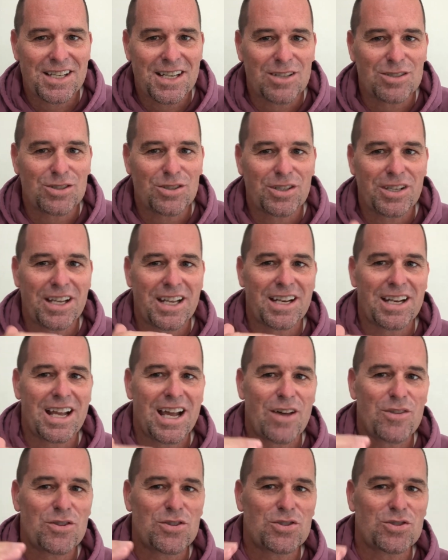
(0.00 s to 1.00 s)
I was looking at
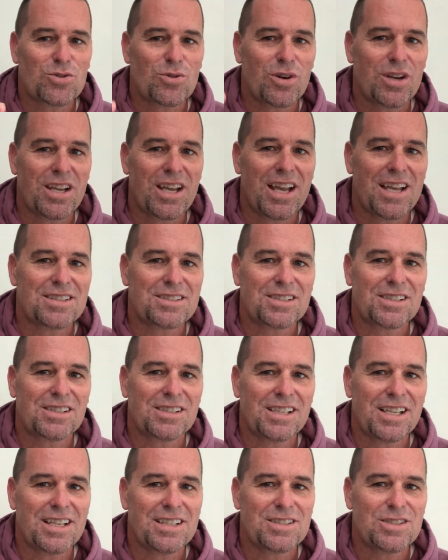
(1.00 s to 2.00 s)
how the story
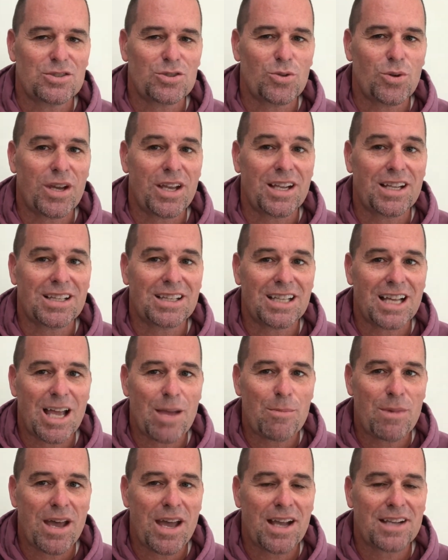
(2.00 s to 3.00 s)
escalates to a
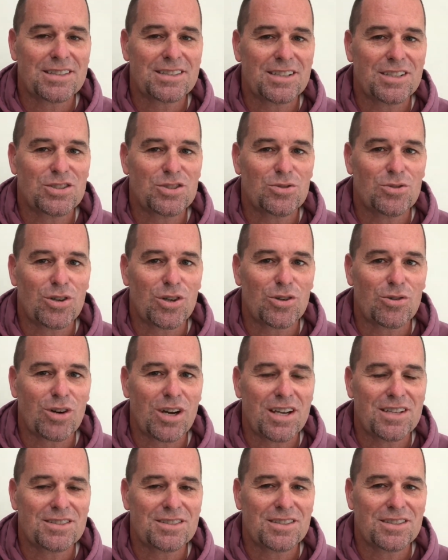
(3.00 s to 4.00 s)
climax and to a
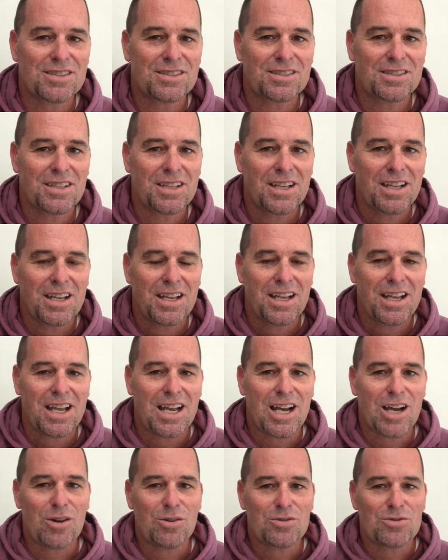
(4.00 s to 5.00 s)
crisis.
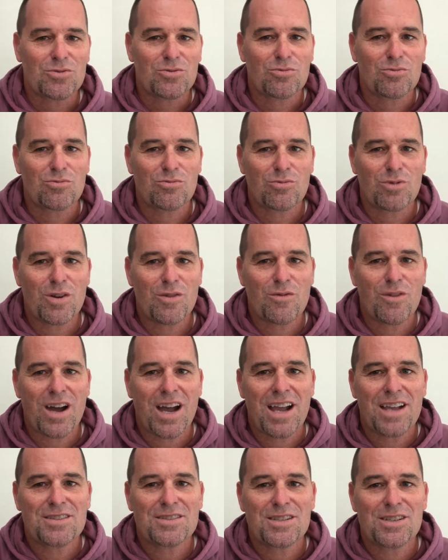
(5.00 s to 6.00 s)
I was
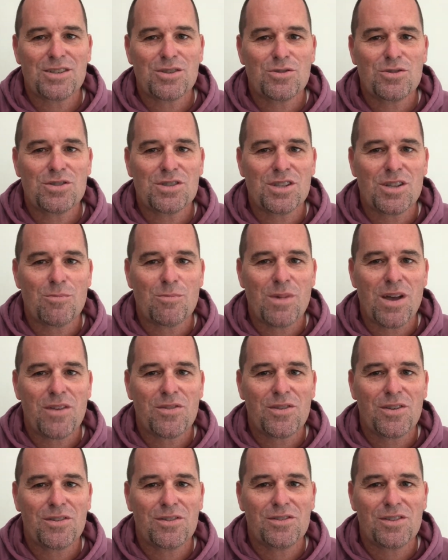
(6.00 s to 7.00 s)
revising using the
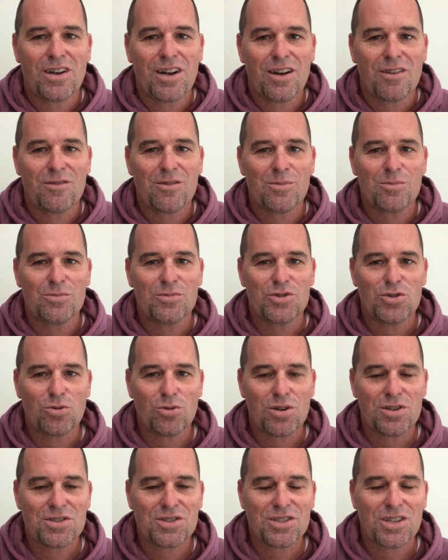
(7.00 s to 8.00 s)
method from
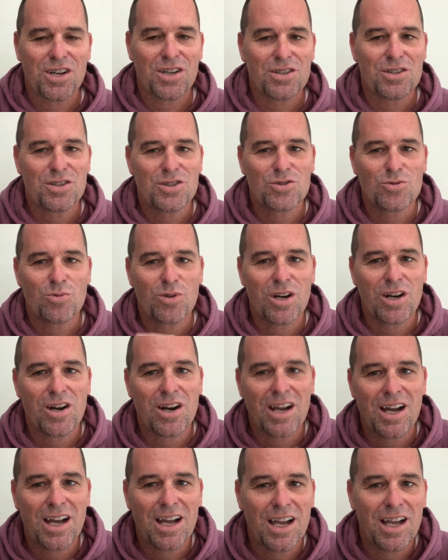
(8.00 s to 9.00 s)
George Saunders
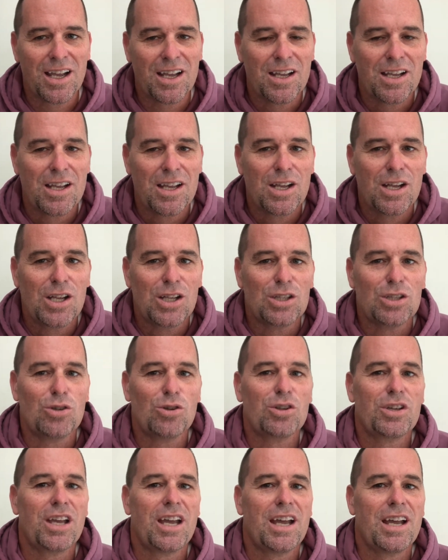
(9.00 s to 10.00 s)
where I
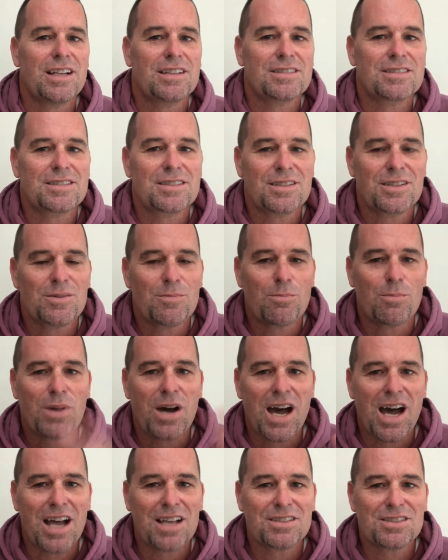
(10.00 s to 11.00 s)
look at
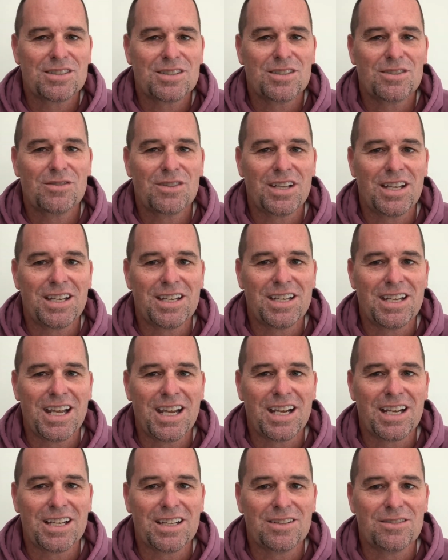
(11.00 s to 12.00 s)
positive and
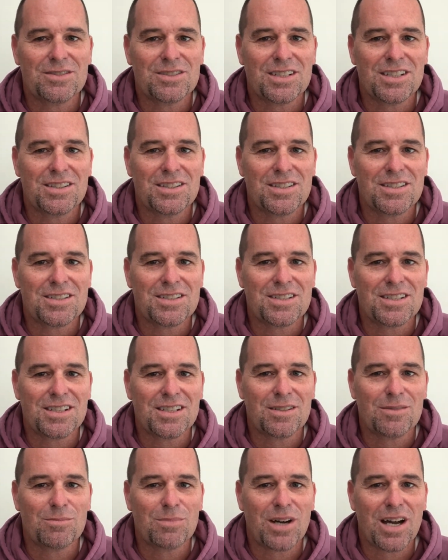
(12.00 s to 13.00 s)
negatives in this
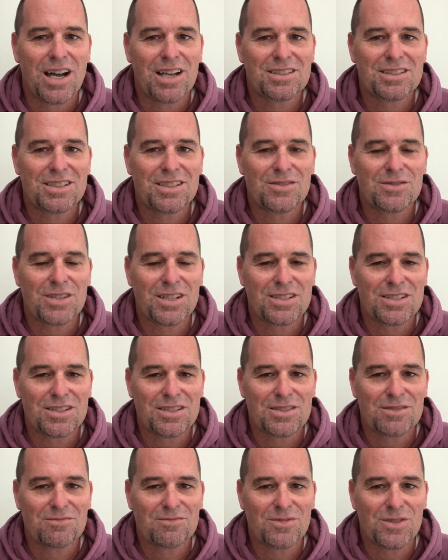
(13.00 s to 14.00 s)
scene. Positives I
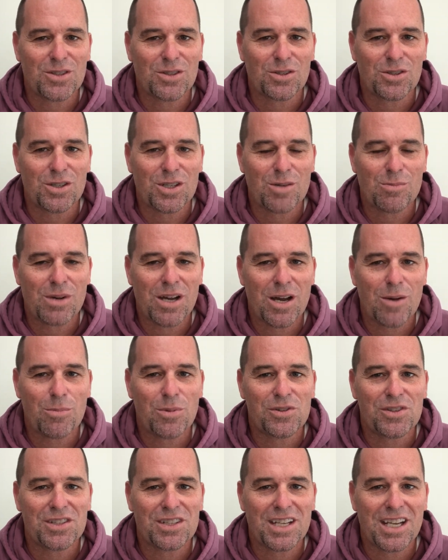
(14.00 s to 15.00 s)
just feel good about,
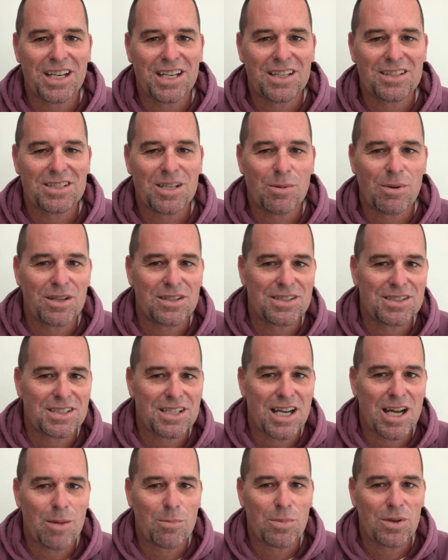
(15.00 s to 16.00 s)
but the negatives I might
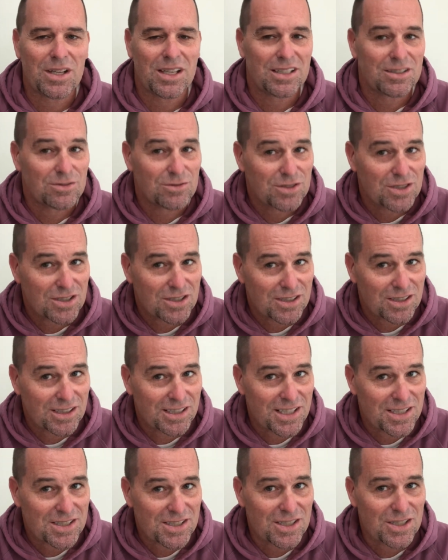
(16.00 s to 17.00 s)
stop and just
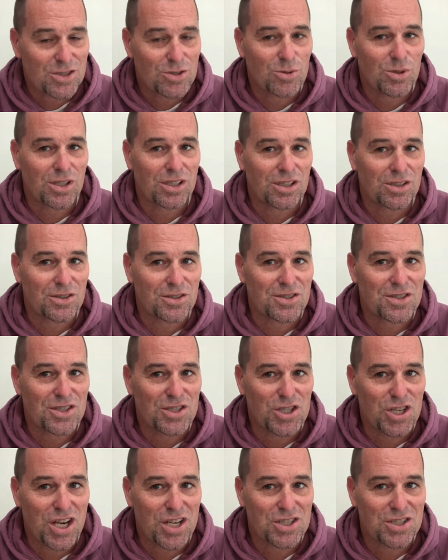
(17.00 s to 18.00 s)
listen to a little
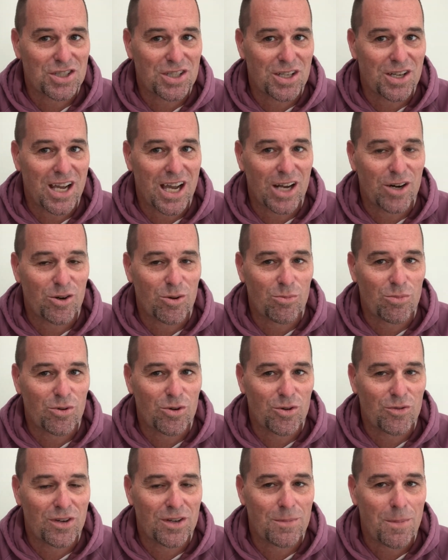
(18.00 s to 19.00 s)
suggestion of how to
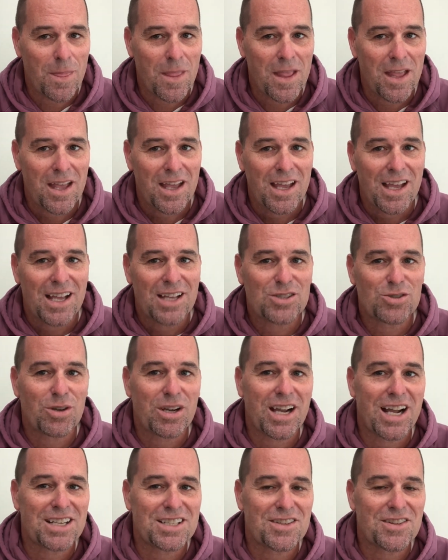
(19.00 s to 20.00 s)
improve it. And so I
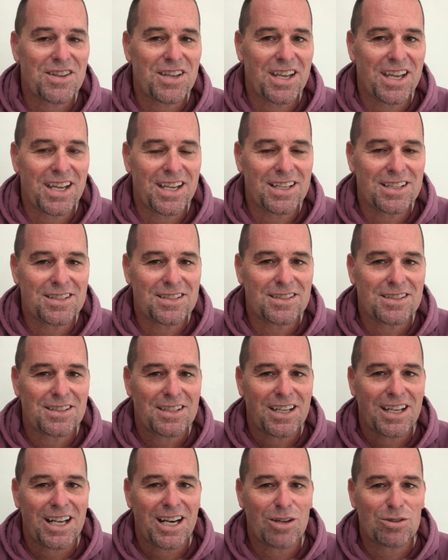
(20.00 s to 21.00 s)
got to the end
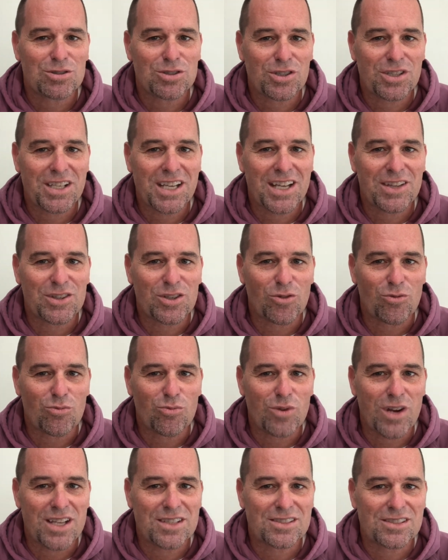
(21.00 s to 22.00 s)
and I was looking at the
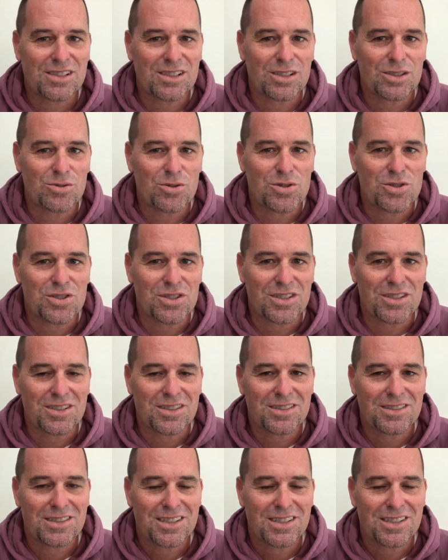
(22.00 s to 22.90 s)
resolution.